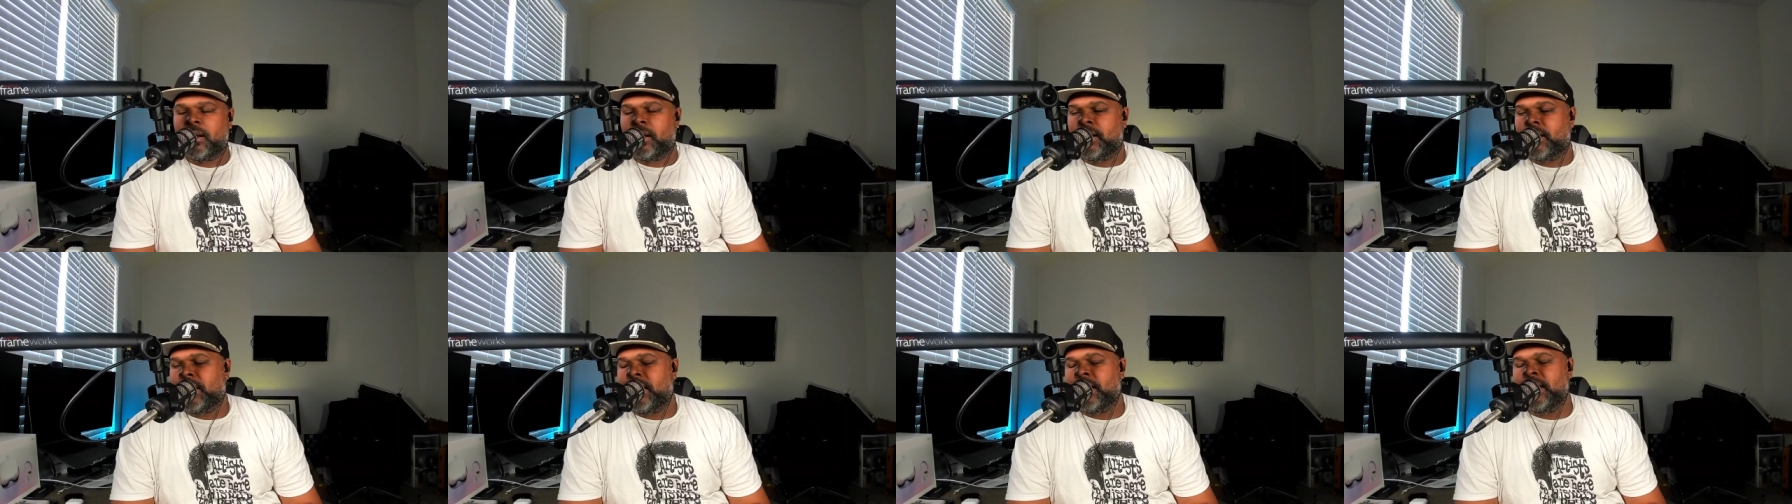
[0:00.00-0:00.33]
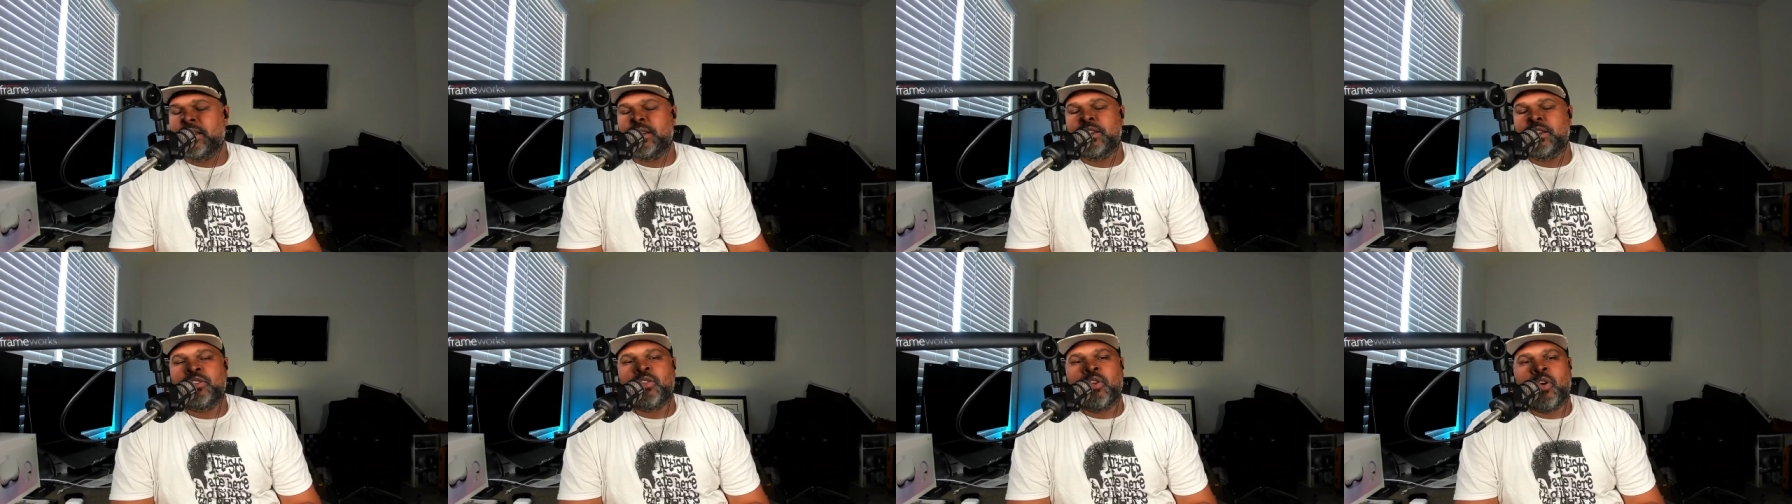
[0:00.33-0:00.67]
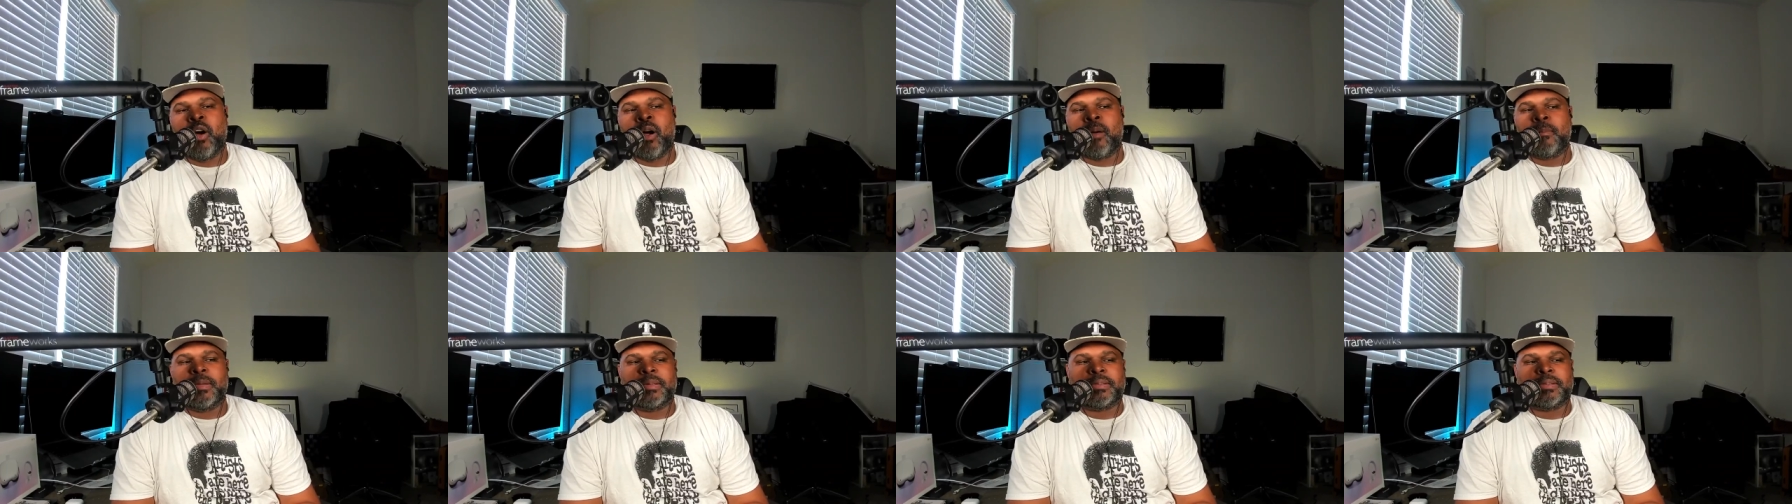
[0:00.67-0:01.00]

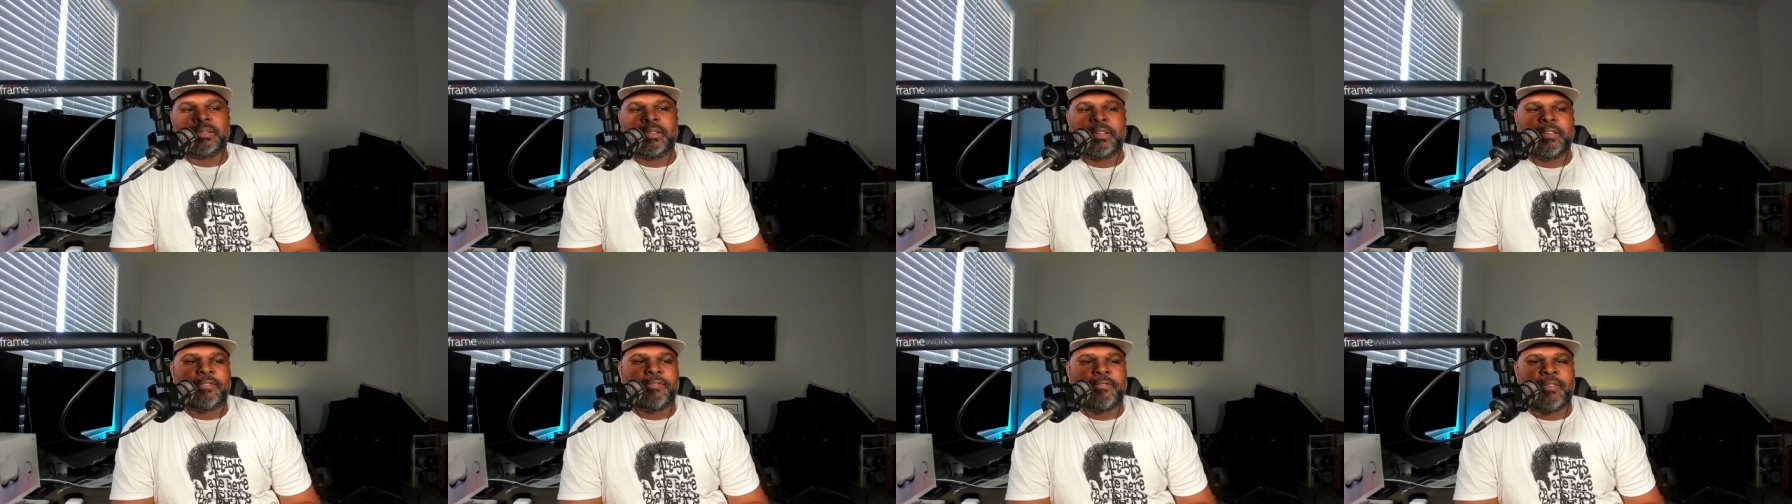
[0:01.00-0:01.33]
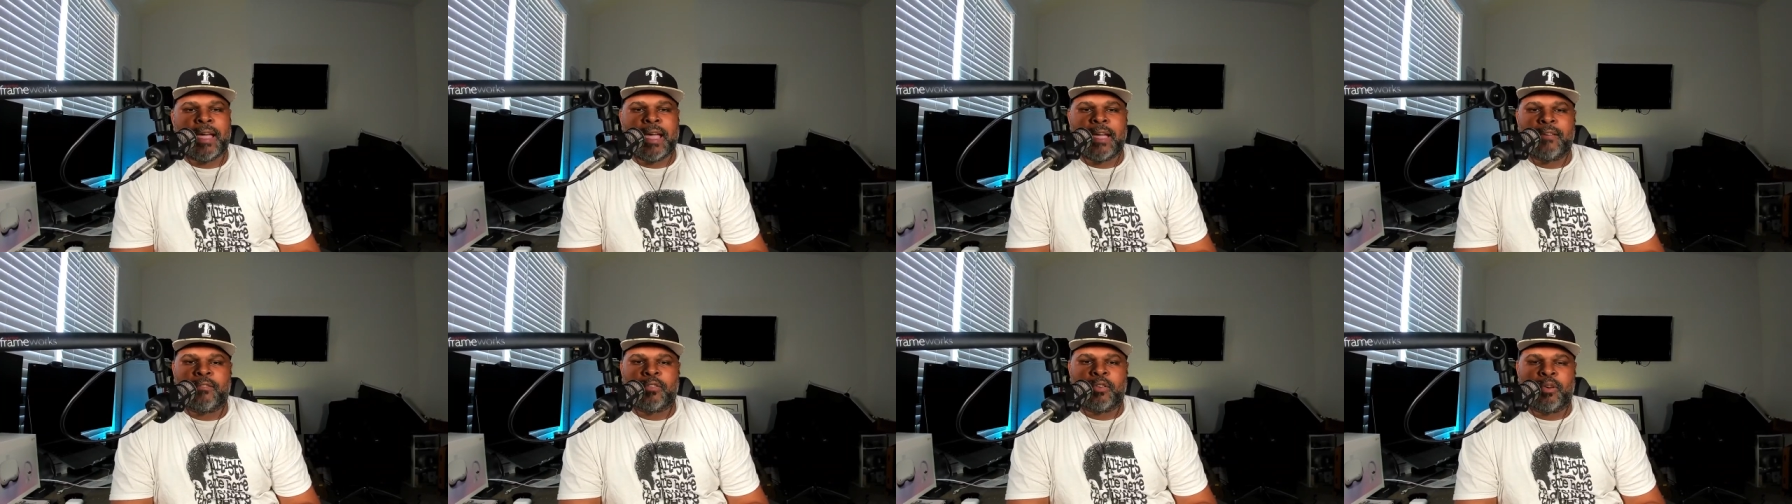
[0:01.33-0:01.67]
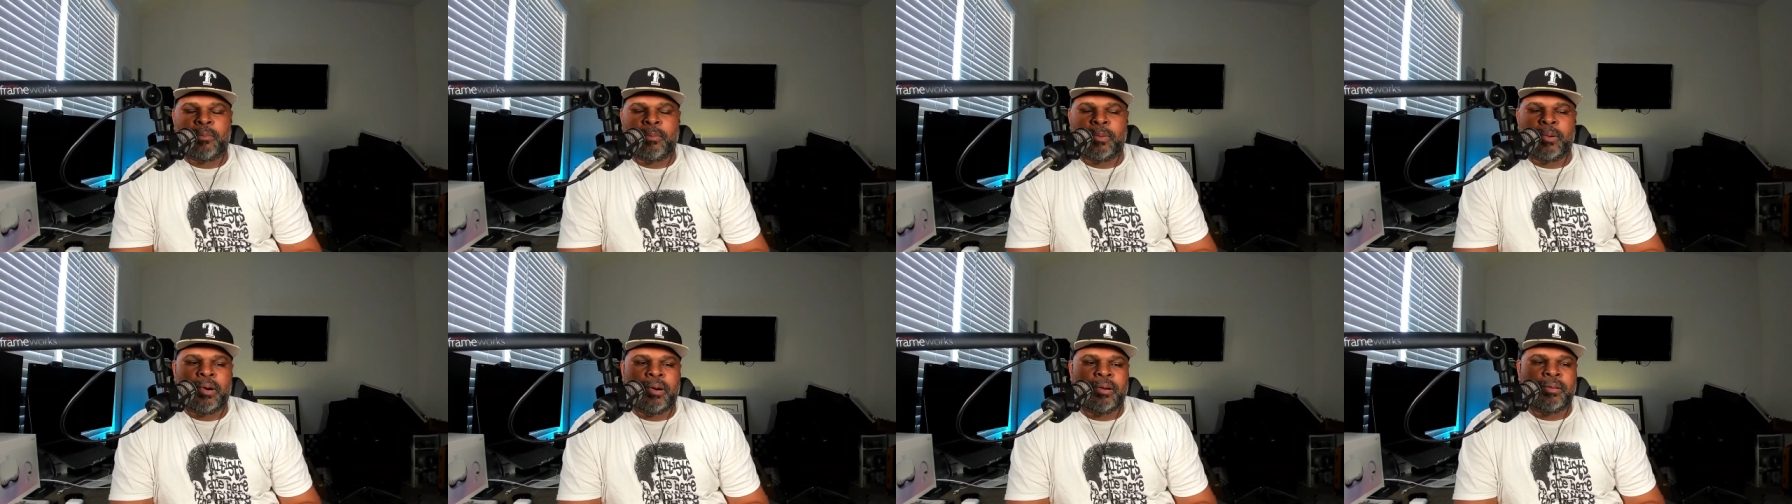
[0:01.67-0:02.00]
enormously
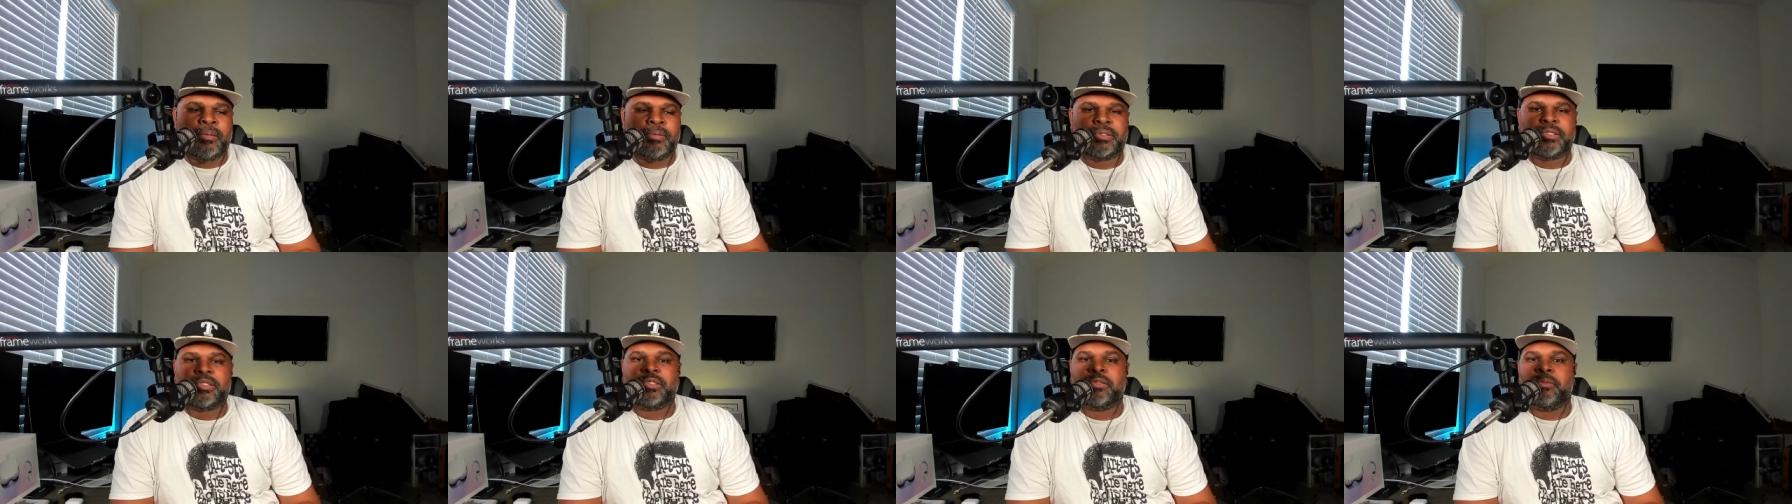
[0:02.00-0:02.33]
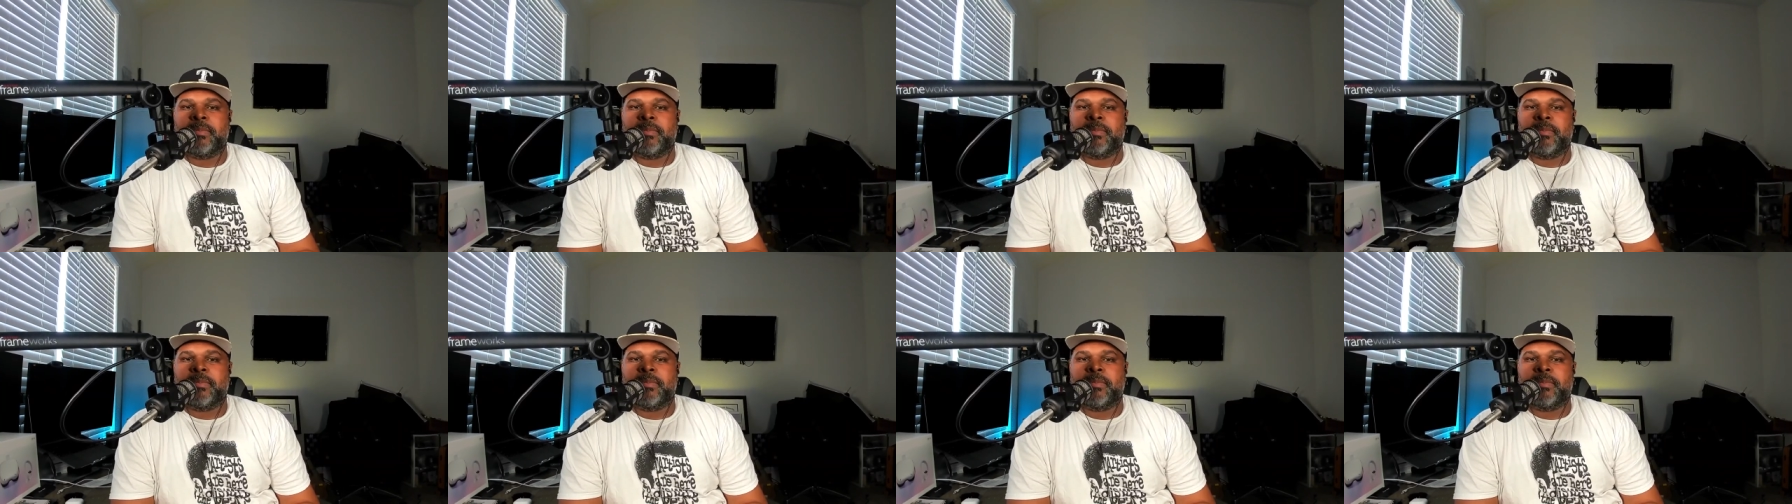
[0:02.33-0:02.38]
favorable to